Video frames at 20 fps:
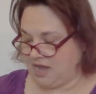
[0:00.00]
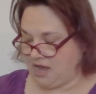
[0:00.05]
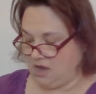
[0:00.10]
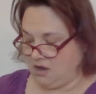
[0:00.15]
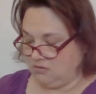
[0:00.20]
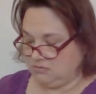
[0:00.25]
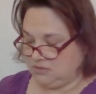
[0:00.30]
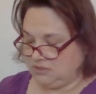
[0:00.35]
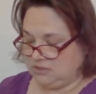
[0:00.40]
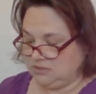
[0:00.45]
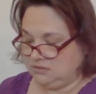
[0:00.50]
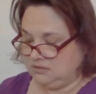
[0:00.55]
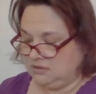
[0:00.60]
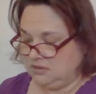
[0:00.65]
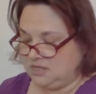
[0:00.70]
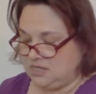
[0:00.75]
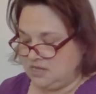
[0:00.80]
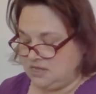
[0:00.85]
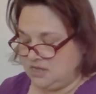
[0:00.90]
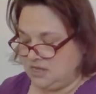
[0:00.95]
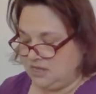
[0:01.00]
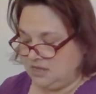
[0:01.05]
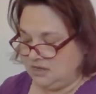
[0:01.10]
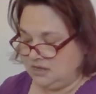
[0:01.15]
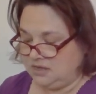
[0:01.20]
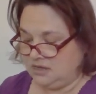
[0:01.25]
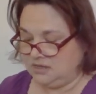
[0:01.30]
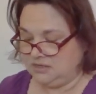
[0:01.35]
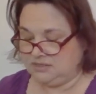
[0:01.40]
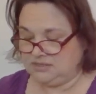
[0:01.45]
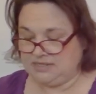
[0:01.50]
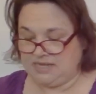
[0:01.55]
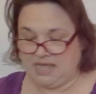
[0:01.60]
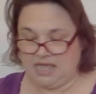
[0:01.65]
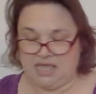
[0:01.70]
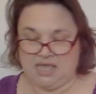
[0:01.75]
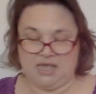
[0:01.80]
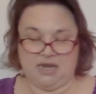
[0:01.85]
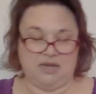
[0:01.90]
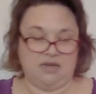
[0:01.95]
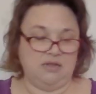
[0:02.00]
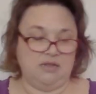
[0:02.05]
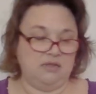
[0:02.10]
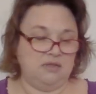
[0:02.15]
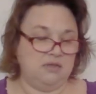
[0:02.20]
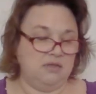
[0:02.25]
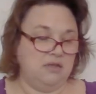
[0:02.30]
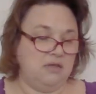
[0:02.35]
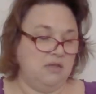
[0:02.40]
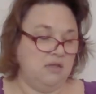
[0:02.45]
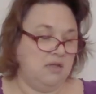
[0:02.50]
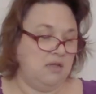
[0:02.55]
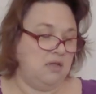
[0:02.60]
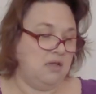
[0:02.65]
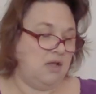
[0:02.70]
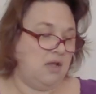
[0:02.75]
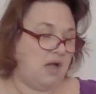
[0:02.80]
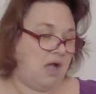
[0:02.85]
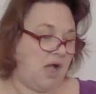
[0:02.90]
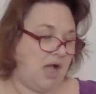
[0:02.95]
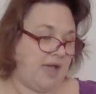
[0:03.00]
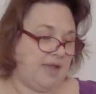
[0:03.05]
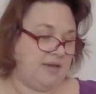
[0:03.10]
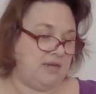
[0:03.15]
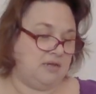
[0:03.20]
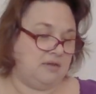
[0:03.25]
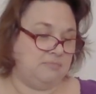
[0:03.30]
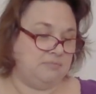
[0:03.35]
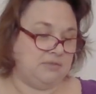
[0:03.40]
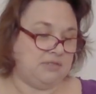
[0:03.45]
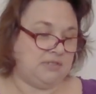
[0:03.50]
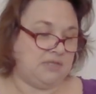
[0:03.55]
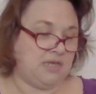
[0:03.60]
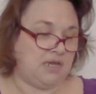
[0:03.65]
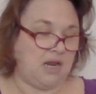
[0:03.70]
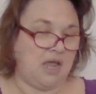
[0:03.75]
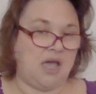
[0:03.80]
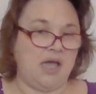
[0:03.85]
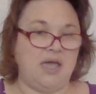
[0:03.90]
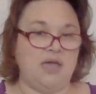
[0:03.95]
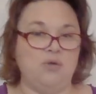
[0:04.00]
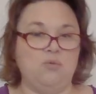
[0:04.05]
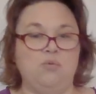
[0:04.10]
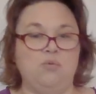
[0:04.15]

out the 10 items that I